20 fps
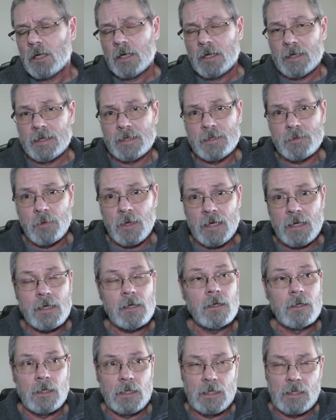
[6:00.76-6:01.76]
anyway,
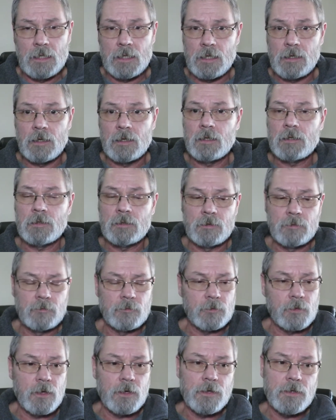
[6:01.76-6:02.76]

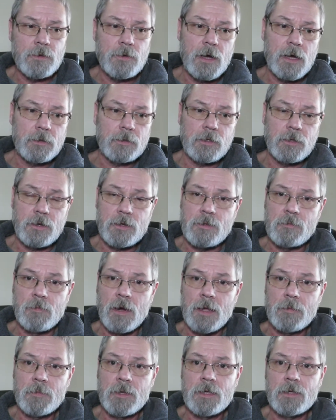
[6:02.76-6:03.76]
for all you out there that
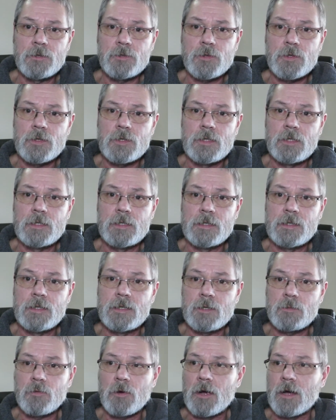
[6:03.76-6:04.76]
might be interested in
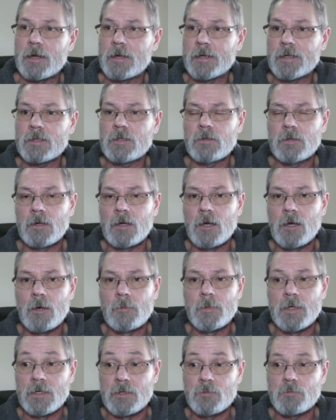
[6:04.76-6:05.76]
this product,
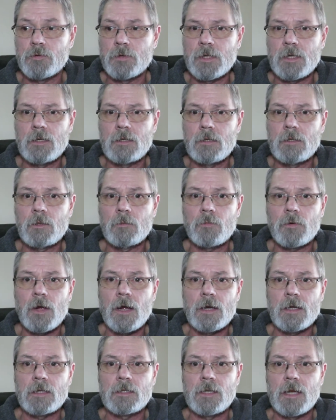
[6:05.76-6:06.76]
it's a pretty good little
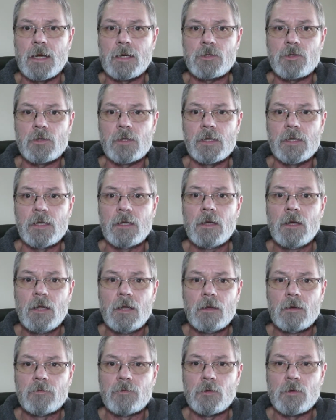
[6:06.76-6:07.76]
product actually.
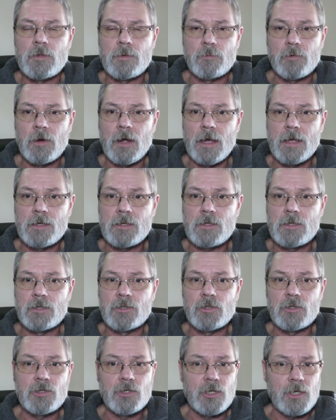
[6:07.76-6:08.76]
For the price,
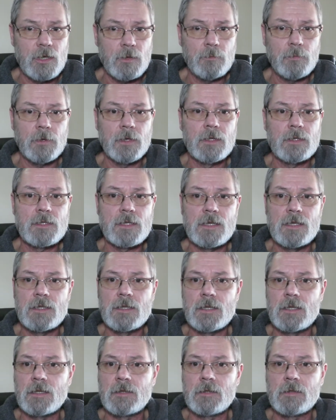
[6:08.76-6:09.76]
it's cheap, it's
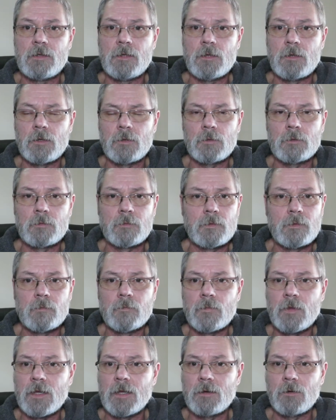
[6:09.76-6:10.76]
easy to, you know,
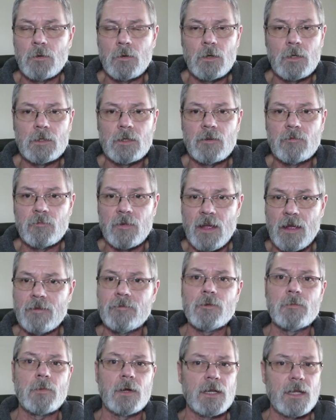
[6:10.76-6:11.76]
get a hold of.
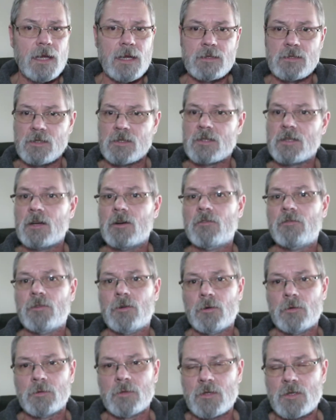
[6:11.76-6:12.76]
Everybody has a cell
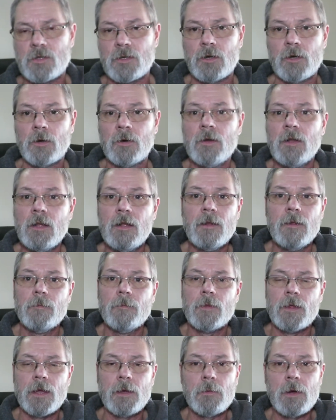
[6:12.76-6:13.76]
phone. So
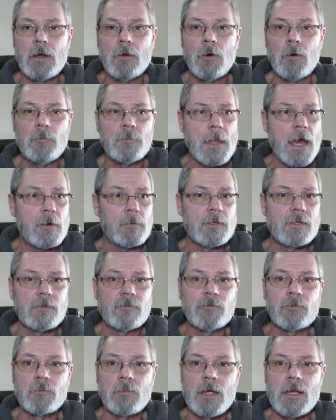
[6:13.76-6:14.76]
anyway, I hope that was
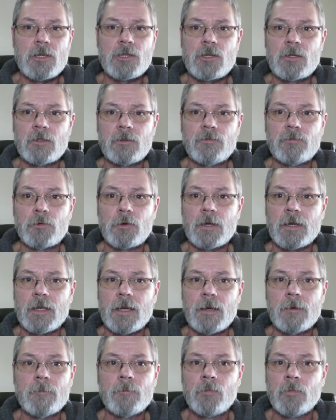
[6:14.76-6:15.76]
informational for
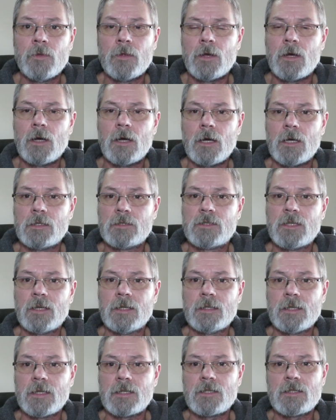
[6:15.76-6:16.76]
you.
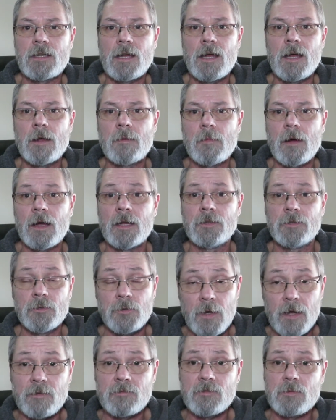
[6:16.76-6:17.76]
Until next time, I do
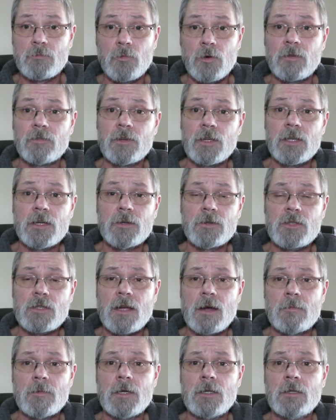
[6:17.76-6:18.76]
have some more videos
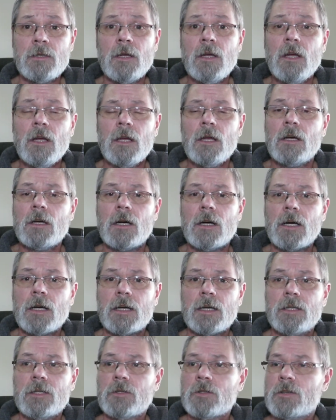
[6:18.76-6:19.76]
coming
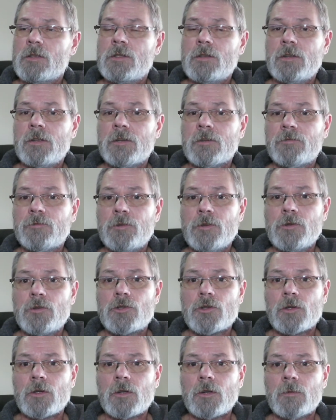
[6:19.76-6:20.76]
here in the near
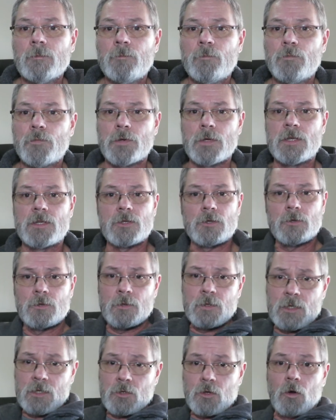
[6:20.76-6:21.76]
future. Pretty
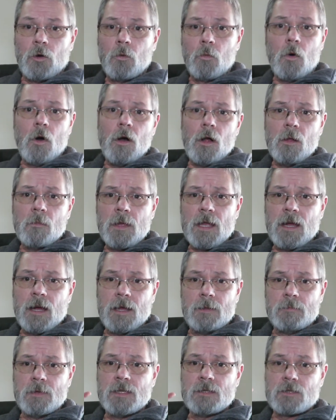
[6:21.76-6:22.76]
soon this whole wall
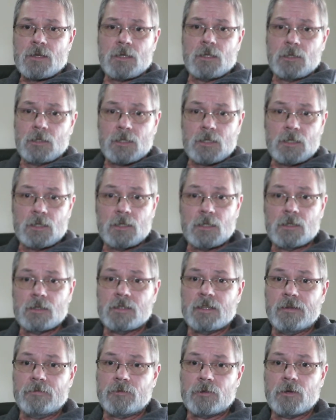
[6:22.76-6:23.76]
behind me is going to look a little
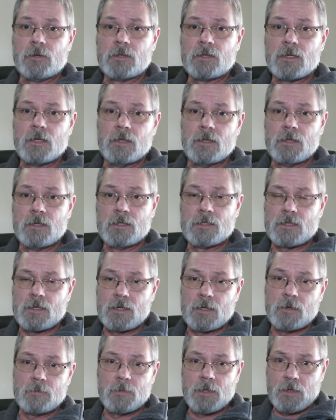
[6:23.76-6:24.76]
different because
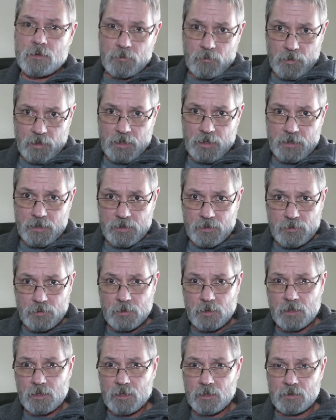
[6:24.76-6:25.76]
I'm getting ready to do
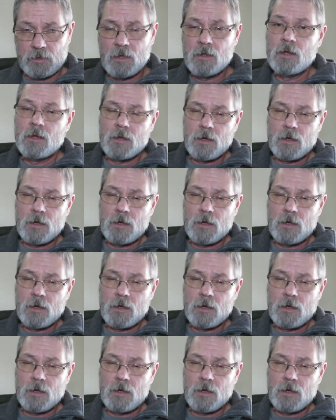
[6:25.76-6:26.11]
a little